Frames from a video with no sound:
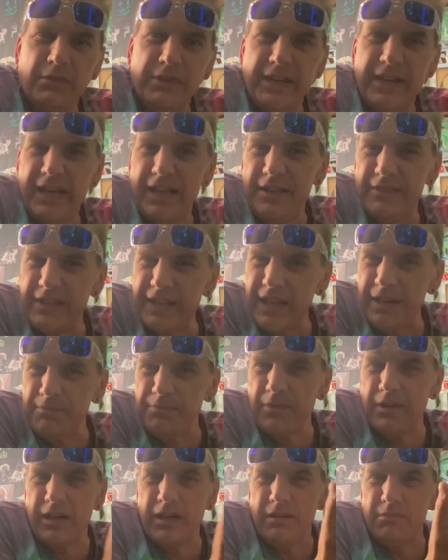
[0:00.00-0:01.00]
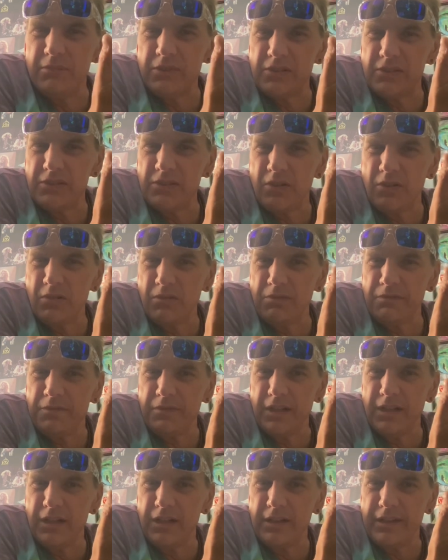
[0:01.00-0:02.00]
We had that problem. The solar
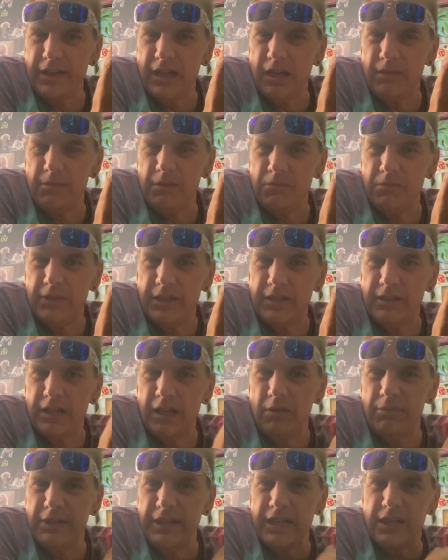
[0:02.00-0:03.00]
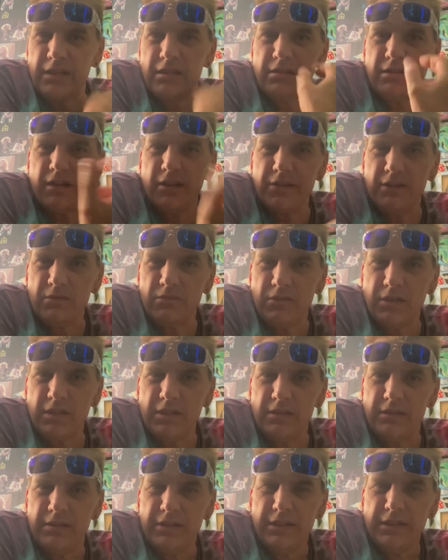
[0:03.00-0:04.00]
flare came and went. Now we got another
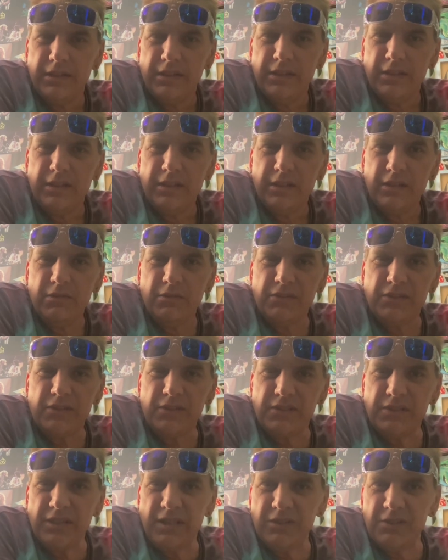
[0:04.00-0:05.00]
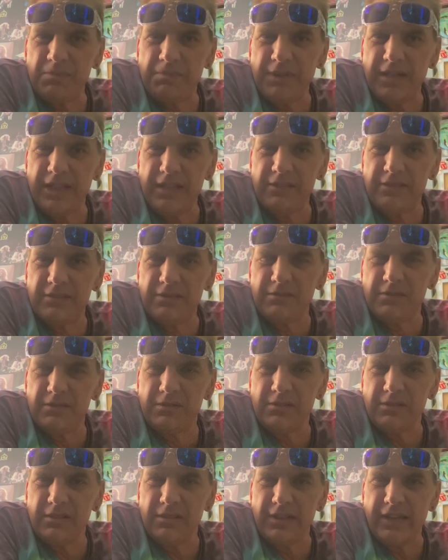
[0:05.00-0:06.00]
one. It was a
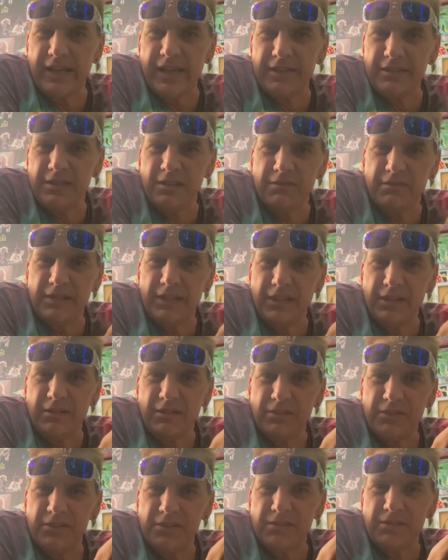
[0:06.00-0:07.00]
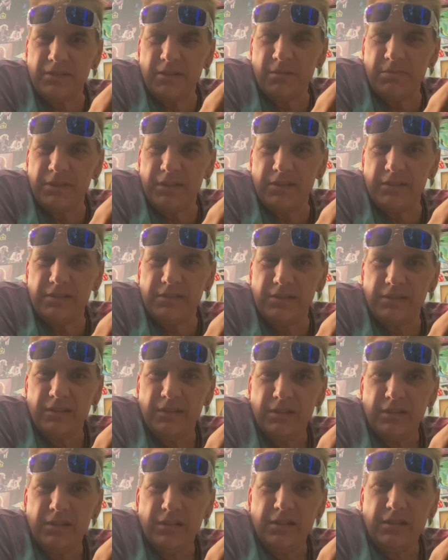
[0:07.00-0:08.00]
sunspot activity or disturbance,
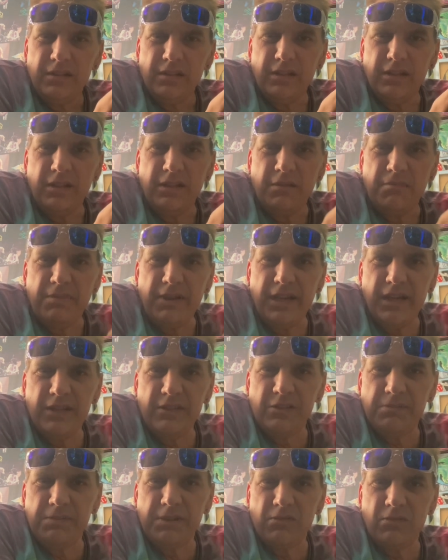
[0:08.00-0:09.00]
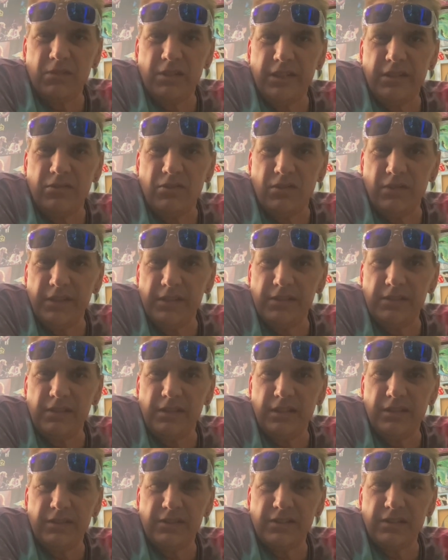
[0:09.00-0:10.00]
and the band's been really
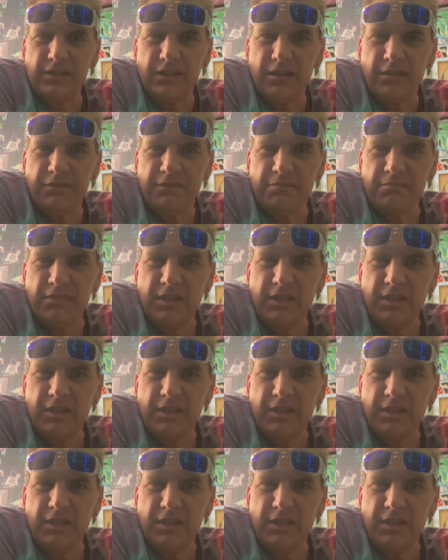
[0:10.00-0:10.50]
noisy and stuff.